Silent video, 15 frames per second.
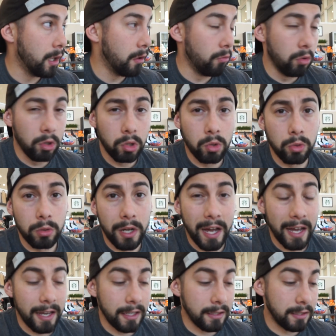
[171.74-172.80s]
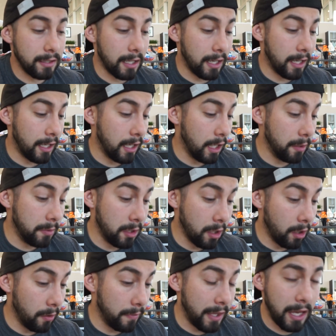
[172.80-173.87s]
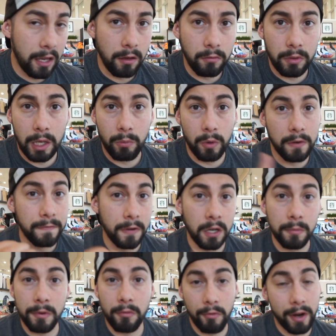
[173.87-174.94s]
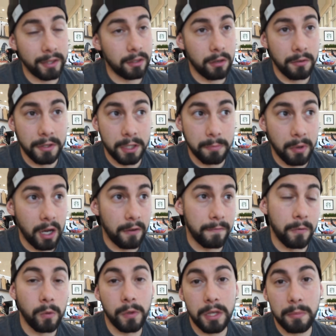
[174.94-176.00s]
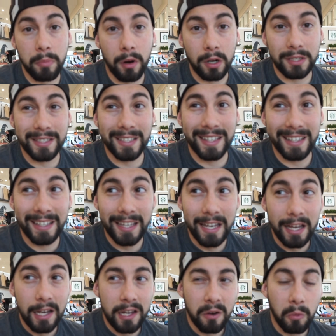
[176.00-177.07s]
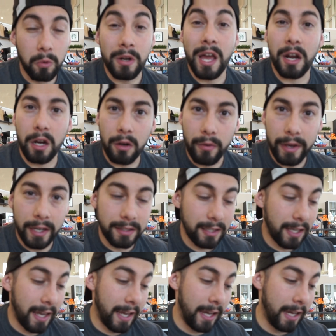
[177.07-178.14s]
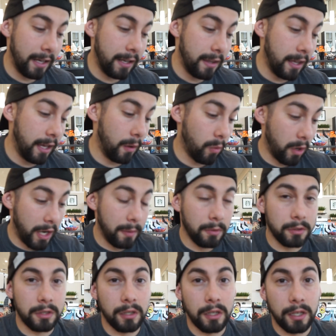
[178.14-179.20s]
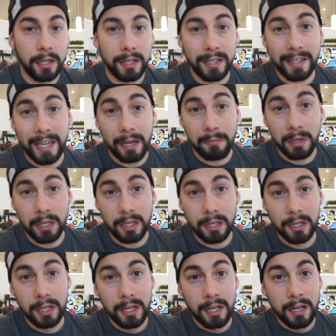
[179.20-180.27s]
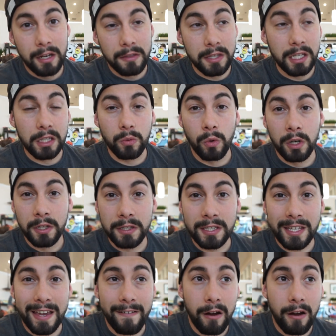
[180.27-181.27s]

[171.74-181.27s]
Really cool guys. You know, they refunded me right there on the spot for the parts that were not correct, and they were able to get me these ones